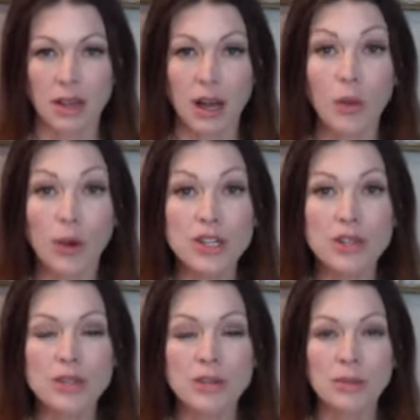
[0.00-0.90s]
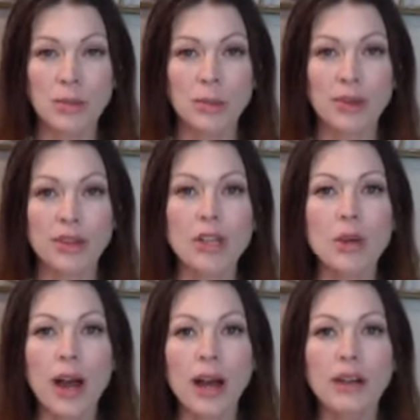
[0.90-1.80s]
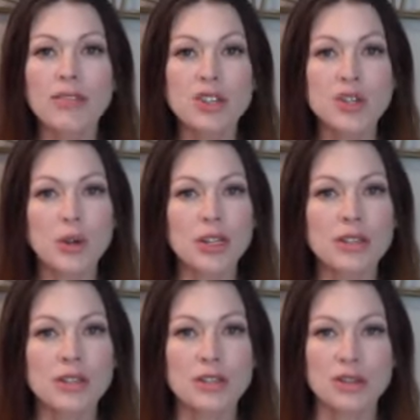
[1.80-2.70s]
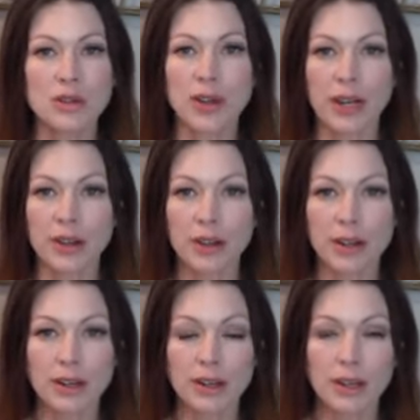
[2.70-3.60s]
I want you to remember that you have the choice to surrender